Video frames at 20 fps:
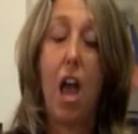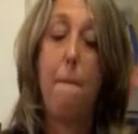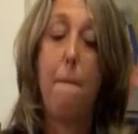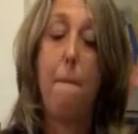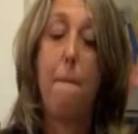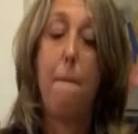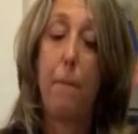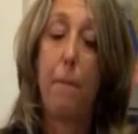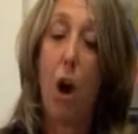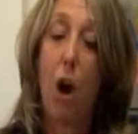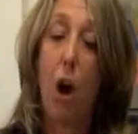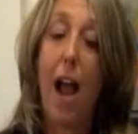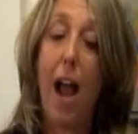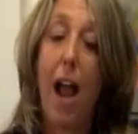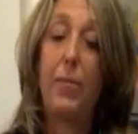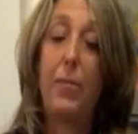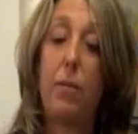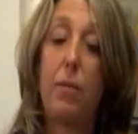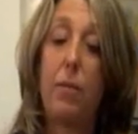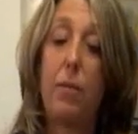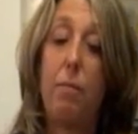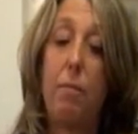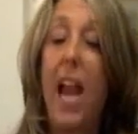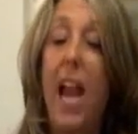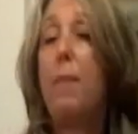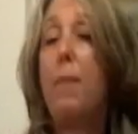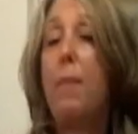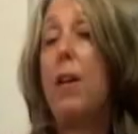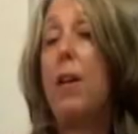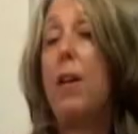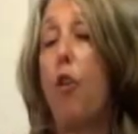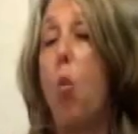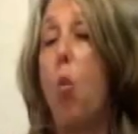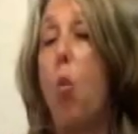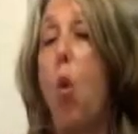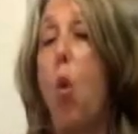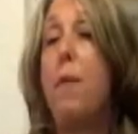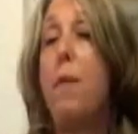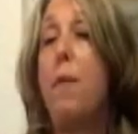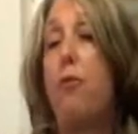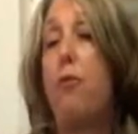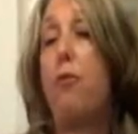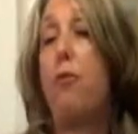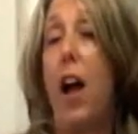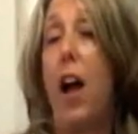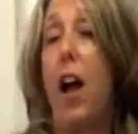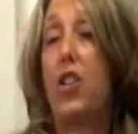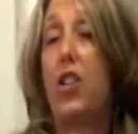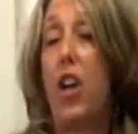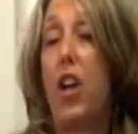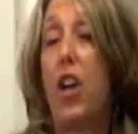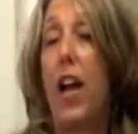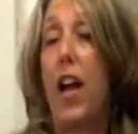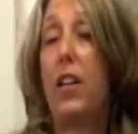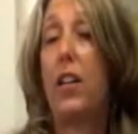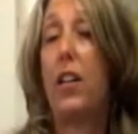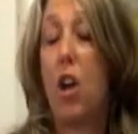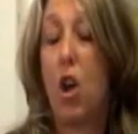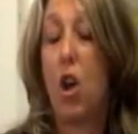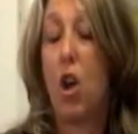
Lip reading: Perhaps maybe for one project,